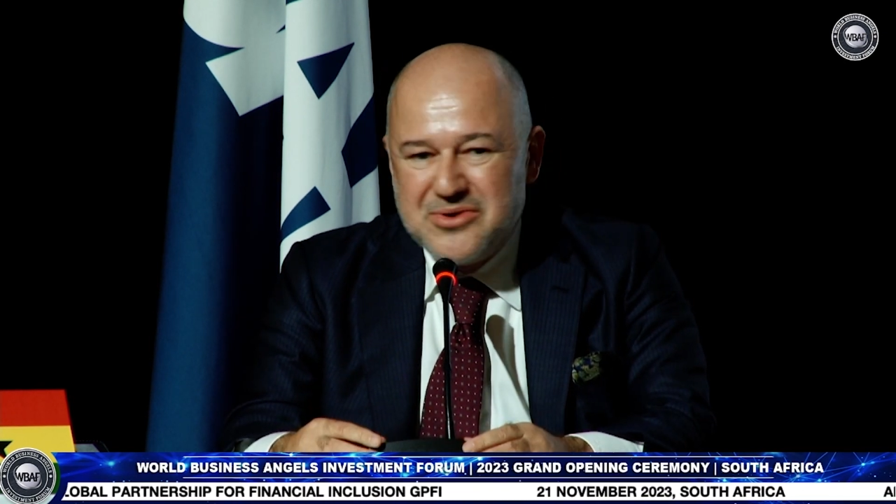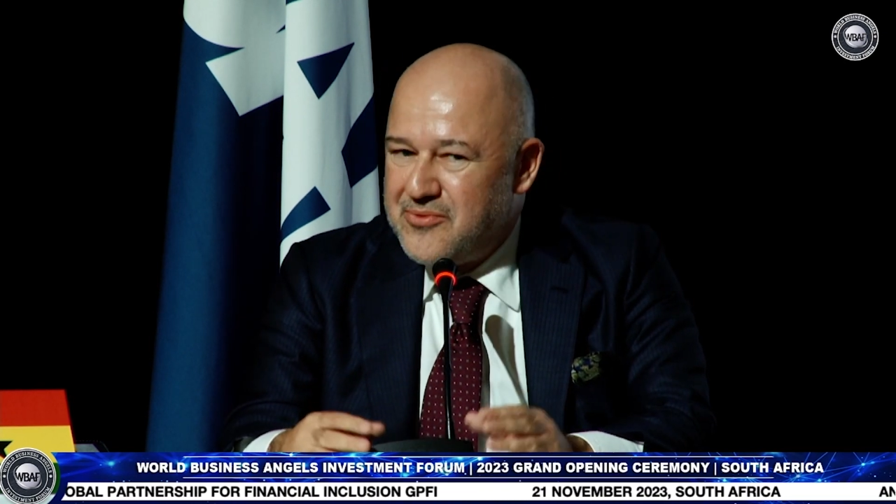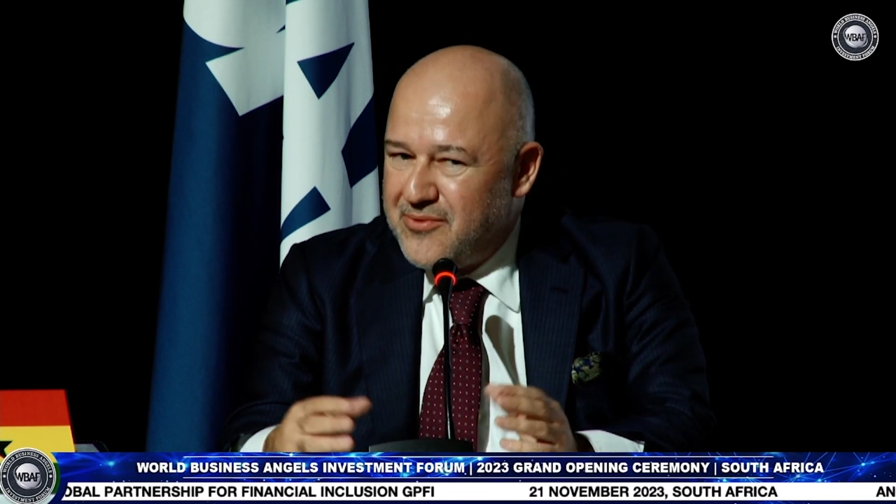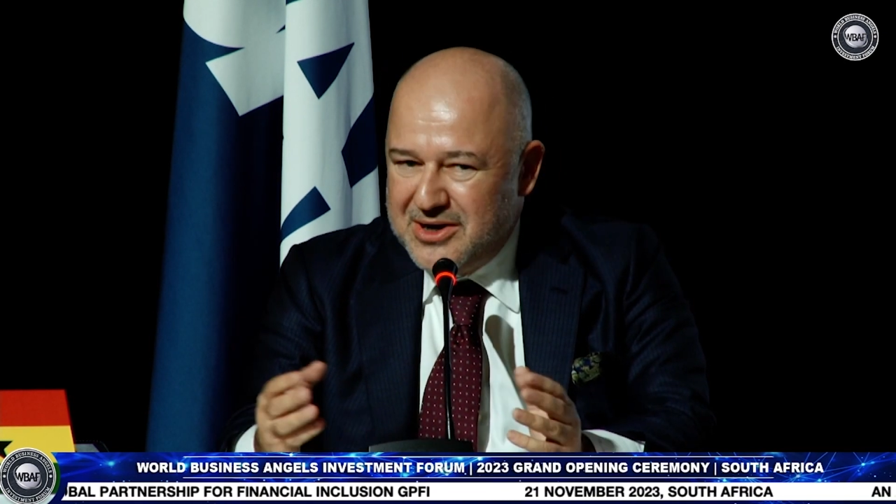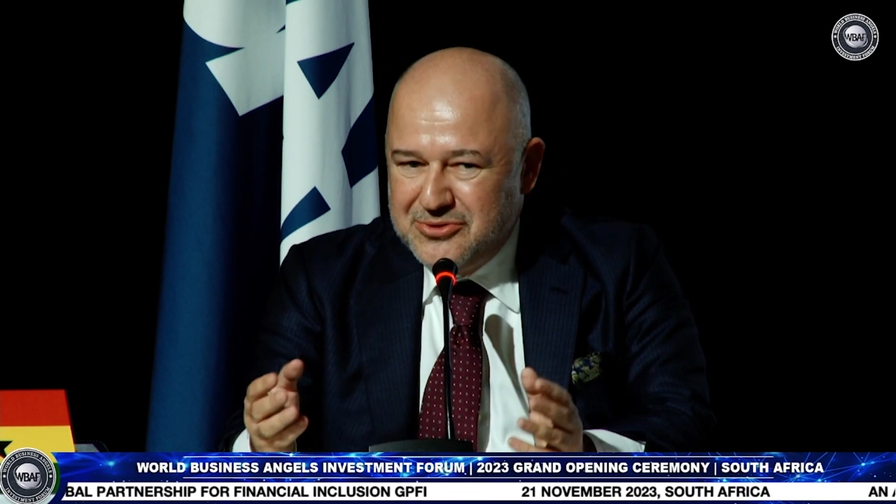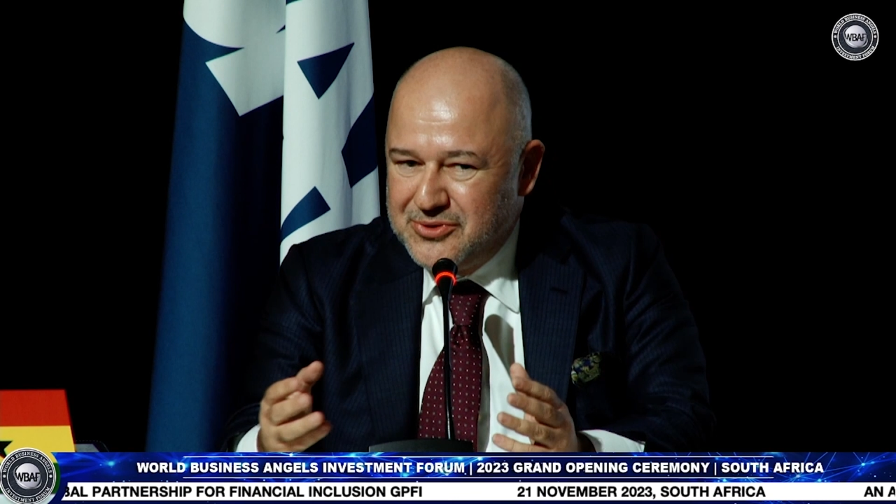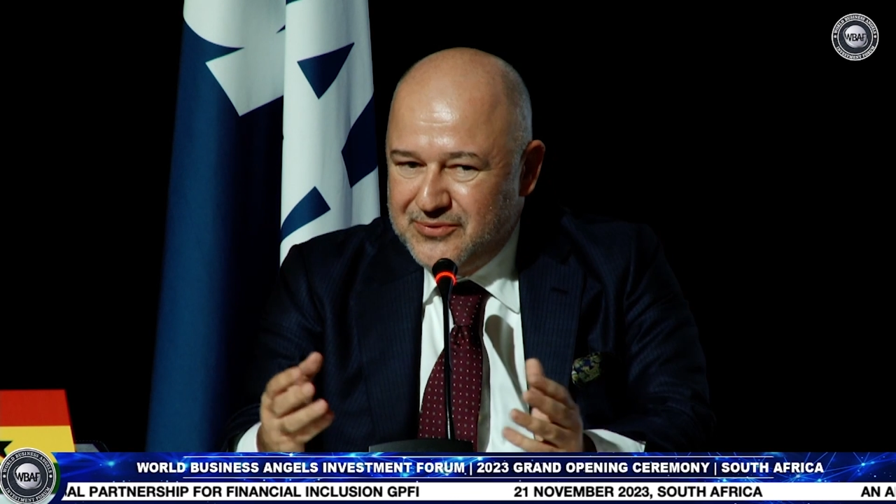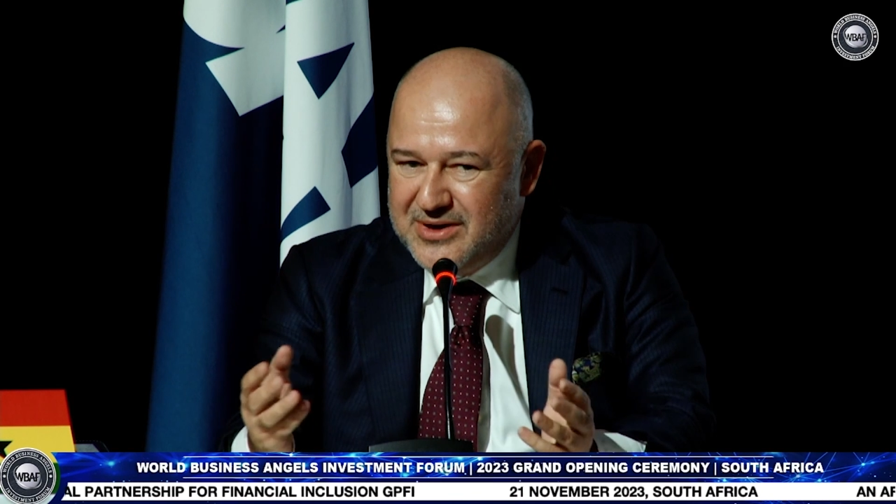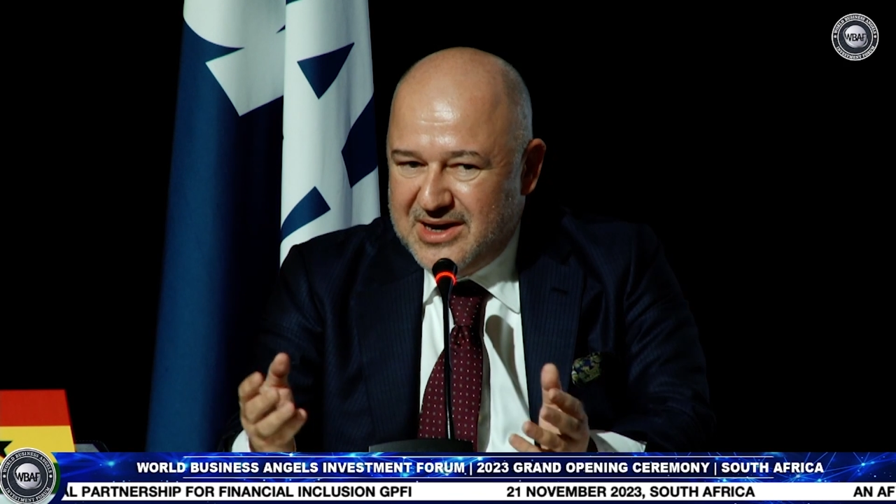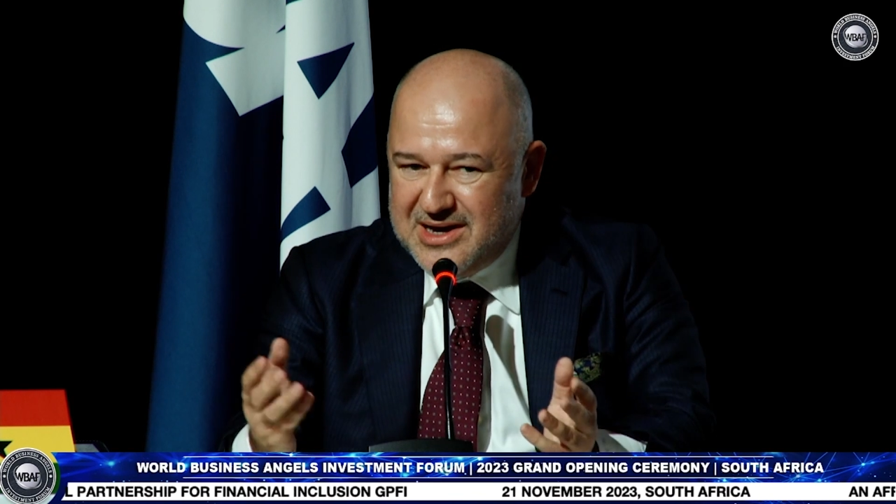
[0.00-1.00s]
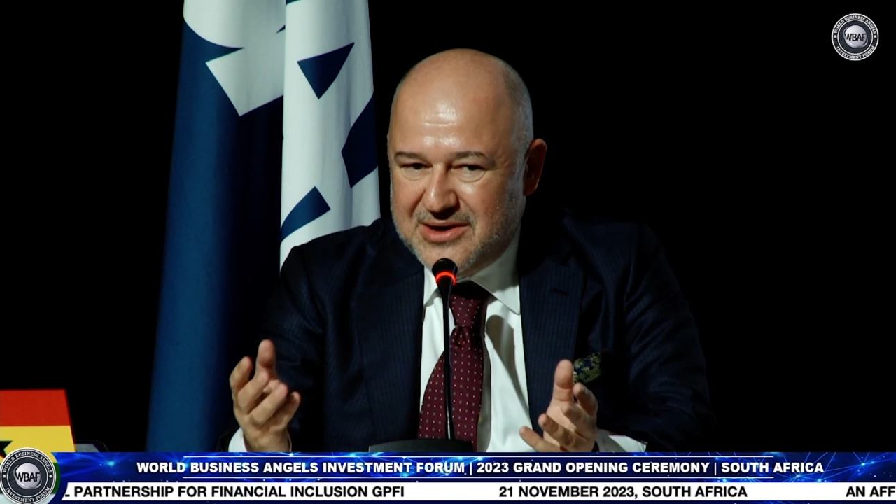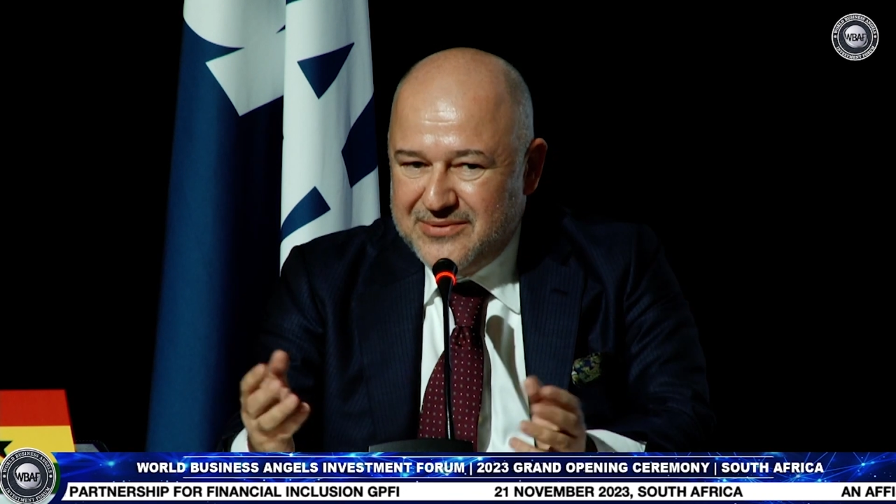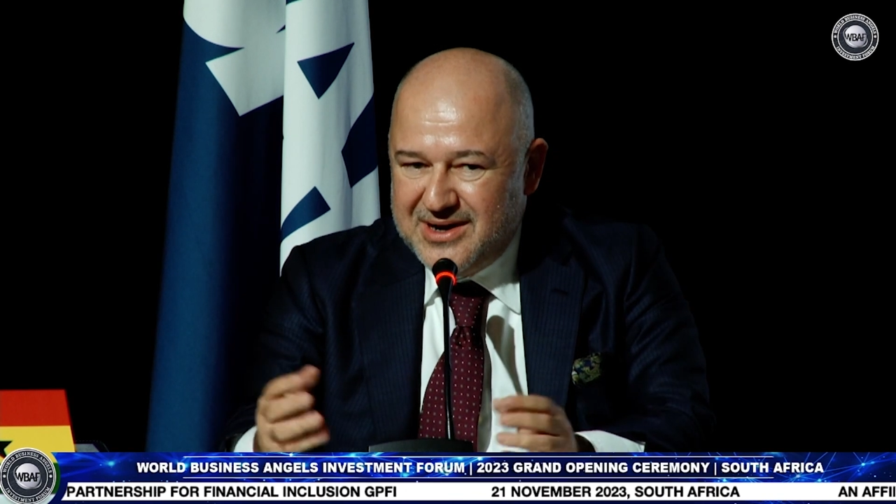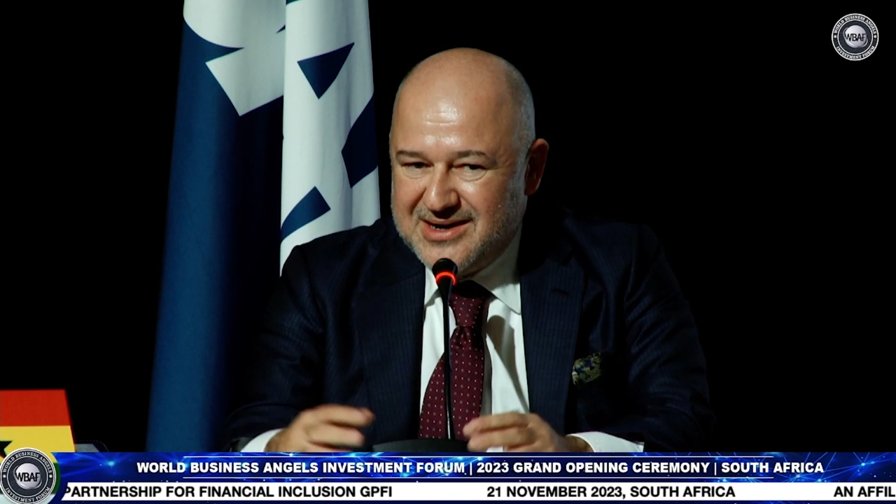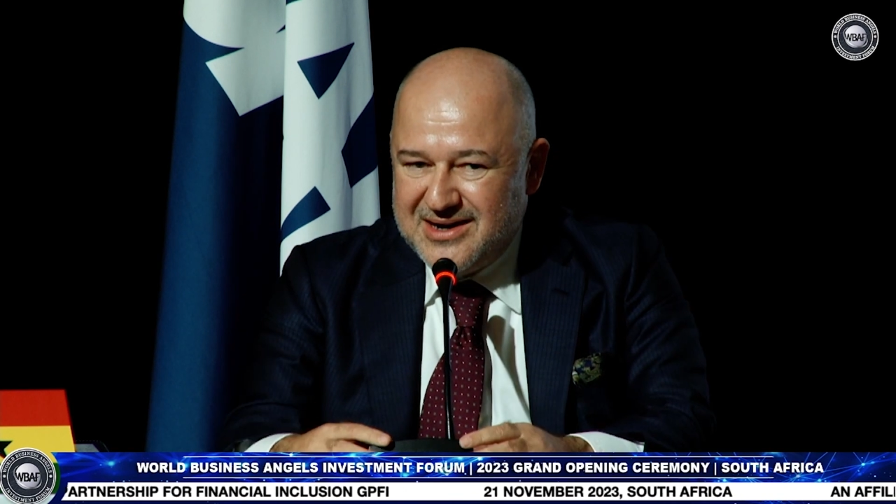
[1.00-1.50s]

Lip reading: why don't we have a